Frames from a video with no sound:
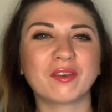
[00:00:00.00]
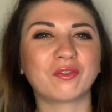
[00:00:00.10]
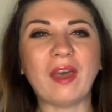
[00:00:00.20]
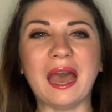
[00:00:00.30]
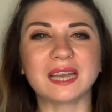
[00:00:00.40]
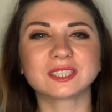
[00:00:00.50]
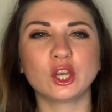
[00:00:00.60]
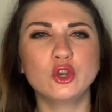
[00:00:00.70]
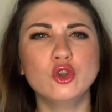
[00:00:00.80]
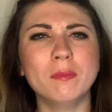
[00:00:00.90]

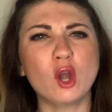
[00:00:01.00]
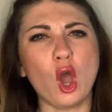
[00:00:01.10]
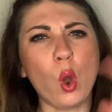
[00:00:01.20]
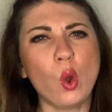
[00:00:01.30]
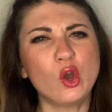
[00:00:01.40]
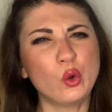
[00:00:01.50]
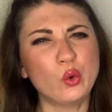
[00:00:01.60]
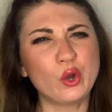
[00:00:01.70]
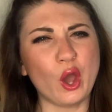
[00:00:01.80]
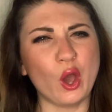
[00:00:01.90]
Fact numero
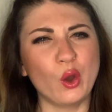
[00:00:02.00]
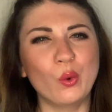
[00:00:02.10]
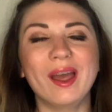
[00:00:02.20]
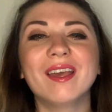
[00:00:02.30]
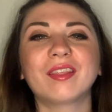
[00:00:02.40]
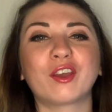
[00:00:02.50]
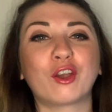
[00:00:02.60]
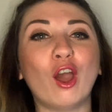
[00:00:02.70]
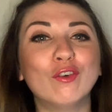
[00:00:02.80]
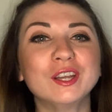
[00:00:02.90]
uno. The
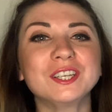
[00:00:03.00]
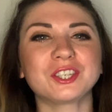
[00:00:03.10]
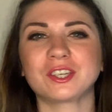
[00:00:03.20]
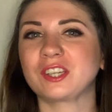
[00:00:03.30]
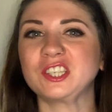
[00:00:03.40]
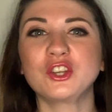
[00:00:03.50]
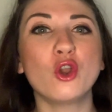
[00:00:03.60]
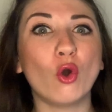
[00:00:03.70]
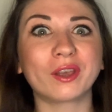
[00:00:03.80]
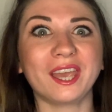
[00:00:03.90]
current does
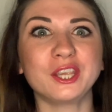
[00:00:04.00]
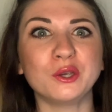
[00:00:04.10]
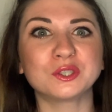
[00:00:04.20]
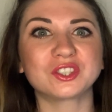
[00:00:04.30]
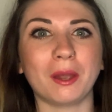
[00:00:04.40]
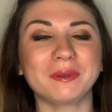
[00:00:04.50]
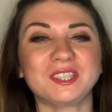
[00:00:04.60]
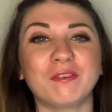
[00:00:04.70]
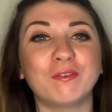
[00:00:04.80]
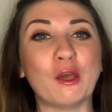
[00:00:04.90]
not get used up as
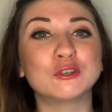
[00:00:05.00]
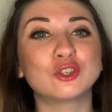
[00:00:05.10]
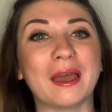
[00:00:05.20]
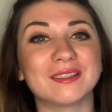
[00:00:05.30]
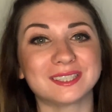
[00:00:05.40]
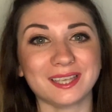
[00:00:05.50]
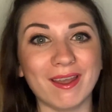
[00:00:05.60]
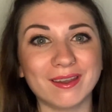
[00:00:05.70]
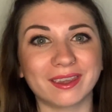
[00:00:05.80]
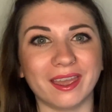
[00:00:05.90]
it flows around the
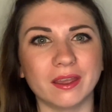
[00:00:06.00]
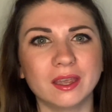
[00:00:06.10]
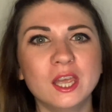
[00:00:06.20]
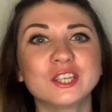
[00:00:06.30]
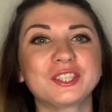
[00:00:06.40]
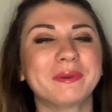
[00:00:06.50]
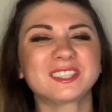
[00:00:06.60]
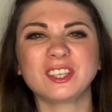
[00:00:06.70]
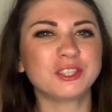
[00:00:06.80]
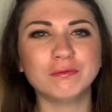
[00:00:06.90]
circuit, so it
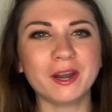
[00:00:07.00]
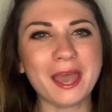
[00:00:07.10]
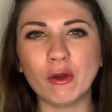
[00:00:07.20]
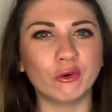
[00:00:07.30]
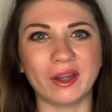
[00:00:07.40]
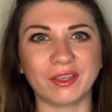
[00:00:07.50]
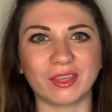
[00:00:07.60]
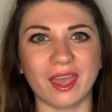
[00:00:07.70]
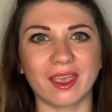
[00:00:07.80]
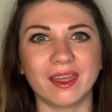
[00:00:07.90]
doesn't run out or
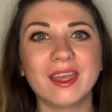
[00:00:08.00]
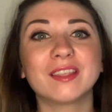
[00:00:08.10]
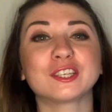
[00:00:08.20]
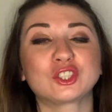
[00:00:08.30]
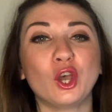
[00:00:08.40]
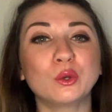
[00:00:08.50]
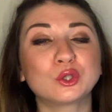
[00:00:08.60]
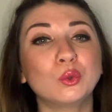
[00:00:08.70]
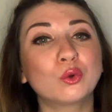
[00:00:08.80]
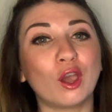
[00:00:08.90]
anything. The
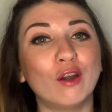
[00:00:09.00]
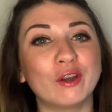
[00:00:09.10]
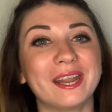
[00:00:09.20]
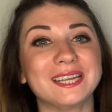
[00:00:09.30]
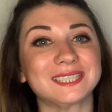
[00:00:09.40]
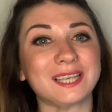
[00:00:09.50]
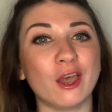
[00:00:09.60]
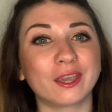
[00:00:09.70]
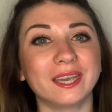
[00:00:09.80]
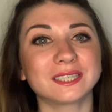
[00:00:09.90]
total current in a
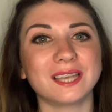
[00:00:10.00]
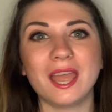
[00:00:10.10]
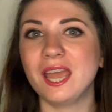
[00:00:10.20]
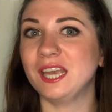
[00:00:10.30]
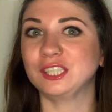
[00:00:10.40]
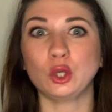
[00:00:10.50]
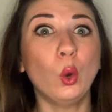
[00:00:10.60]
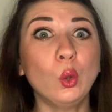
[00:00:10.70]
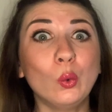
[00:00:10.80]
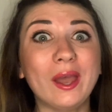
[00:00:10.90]
circuit is
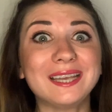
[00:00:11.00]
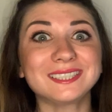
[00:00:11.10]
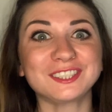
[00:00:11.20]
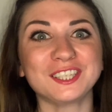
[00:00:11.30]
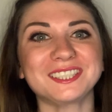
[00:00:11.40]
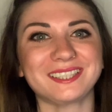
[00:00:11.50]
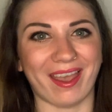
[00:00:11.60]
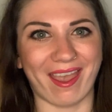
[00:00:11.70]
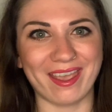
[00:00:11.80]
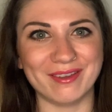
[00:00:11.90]
always the
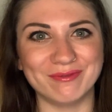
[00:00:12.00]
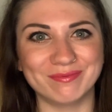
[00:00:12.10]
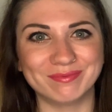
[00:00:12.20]
same.